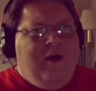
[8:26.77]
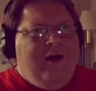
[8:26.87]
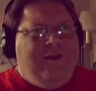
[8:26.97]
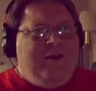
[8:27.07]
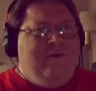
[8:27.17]

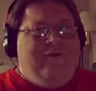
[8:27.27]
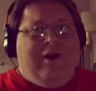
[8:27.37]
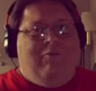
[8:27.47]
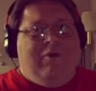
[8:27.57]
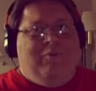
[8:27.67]
Like you've
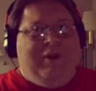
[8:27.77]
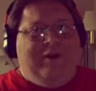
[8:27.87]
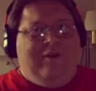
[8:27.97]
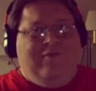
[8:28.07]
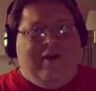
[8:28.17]
got one
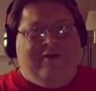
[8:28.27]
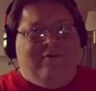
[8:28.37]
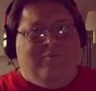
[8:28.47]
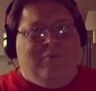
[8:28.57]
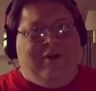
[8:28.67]
plane that's
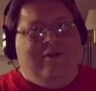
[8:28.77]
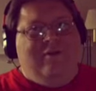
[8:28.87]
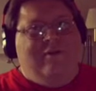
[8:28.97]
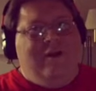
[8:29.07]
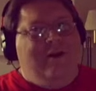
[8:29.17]
faster, but
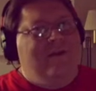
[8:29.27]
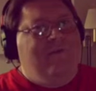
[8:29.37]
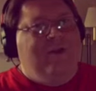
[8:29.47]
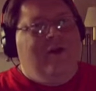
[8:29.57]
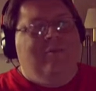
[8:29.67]
it's not as
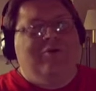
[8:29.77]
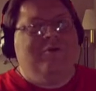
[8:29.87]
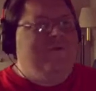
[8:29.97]
heavily armored.